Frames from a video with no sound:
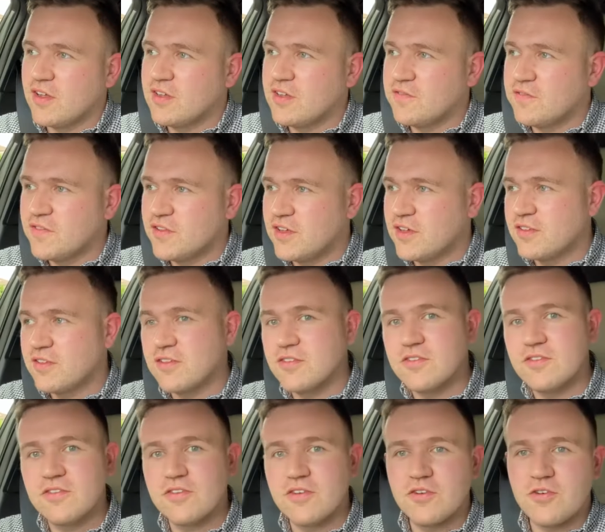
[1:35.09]
a lovely
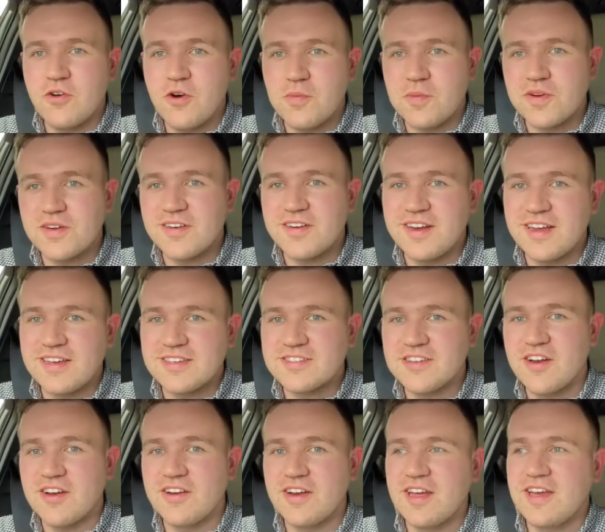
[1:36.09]
Copper Crest
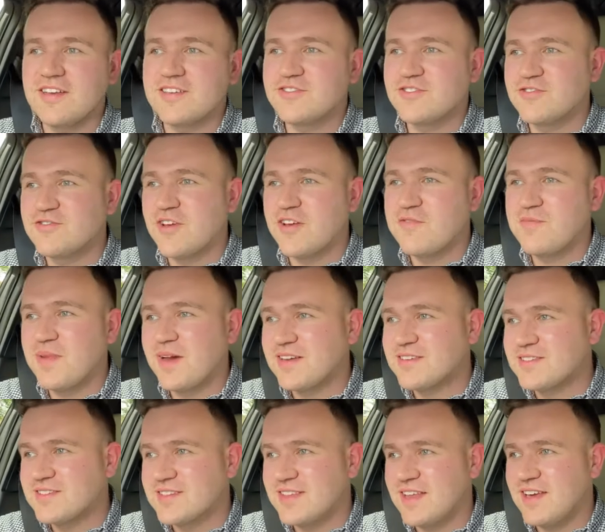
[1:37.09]
RX just drive
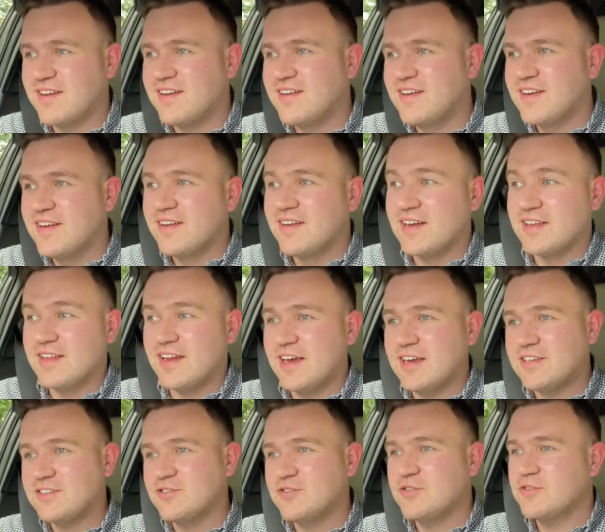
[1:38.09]
past us there, and an
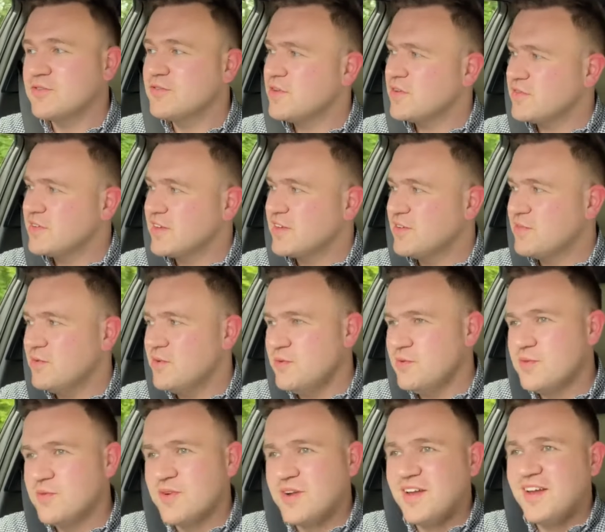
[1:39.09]
IS250.
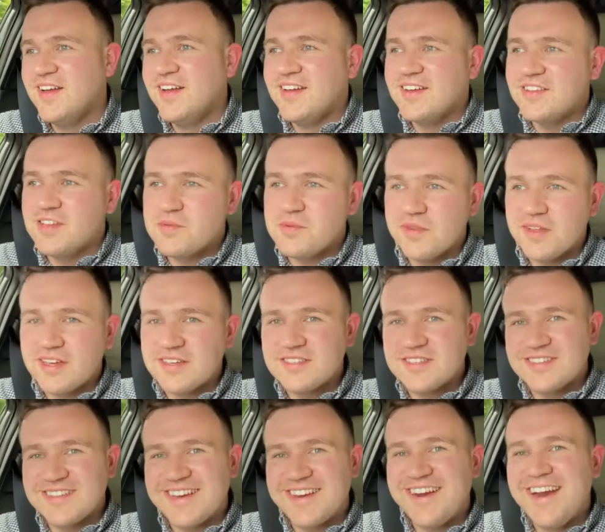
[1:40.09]
Ooh, double
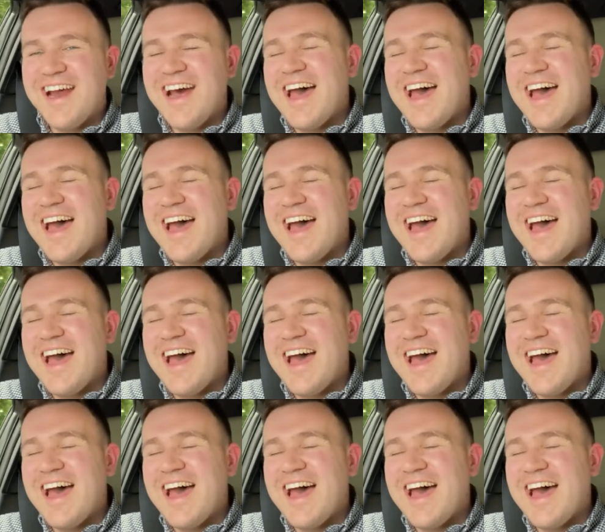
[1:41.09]
X's there.